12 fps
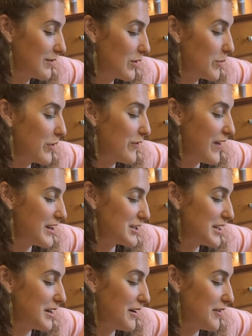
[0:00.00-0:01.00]
the
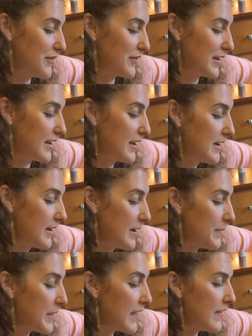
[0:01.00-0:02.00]
prevention of.
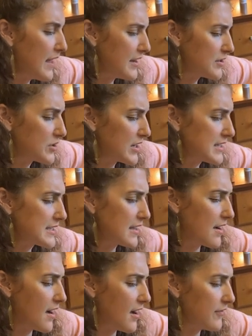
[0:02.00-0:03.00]
And then Tressa
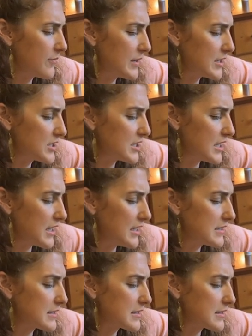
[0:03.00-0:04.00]
Hoffman,
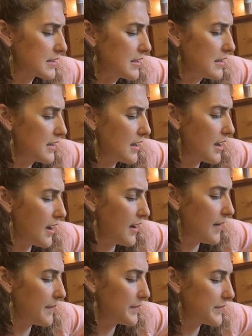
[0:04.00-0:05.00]
she's
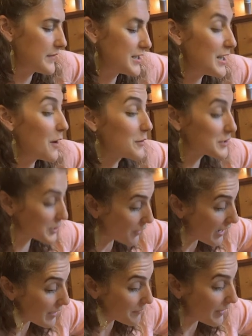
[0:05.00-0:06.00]
she owns
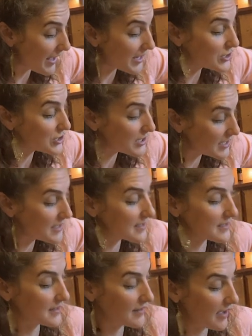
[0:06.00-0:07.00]
Scrape, and she does
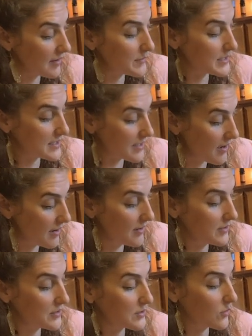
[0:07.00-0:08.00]
a lot of
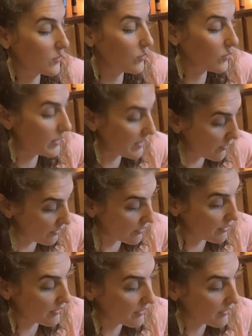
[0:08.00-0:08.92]
massage with